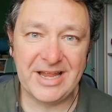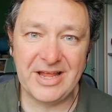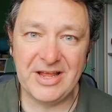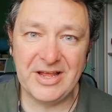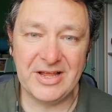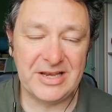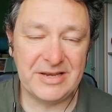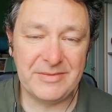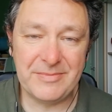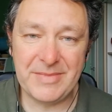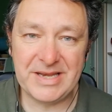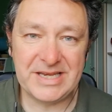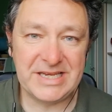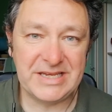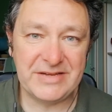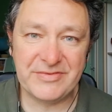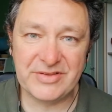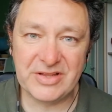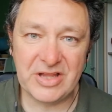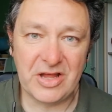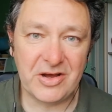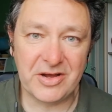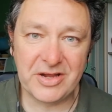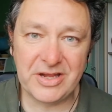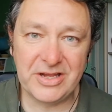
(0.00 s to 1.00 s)
early
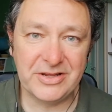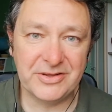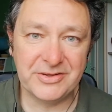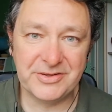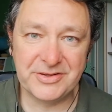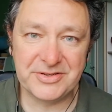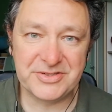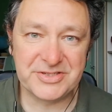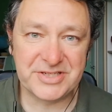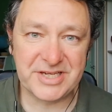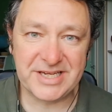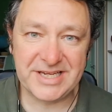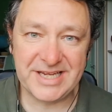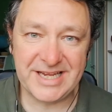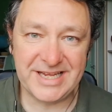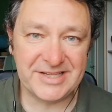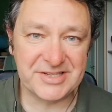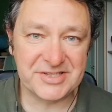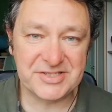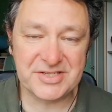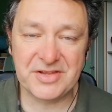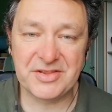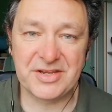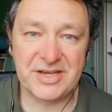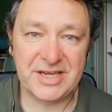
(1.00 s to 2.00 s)
medieval archaeology in
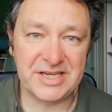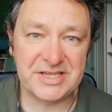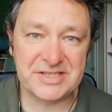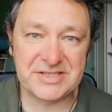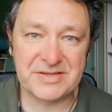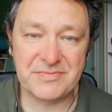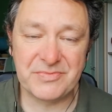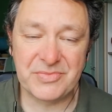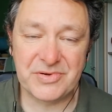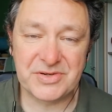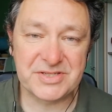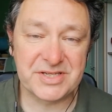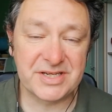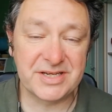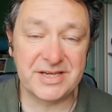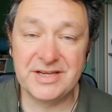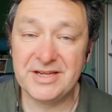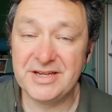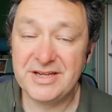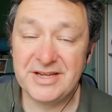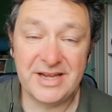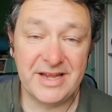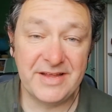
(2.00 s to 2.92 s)
southern eastern Britain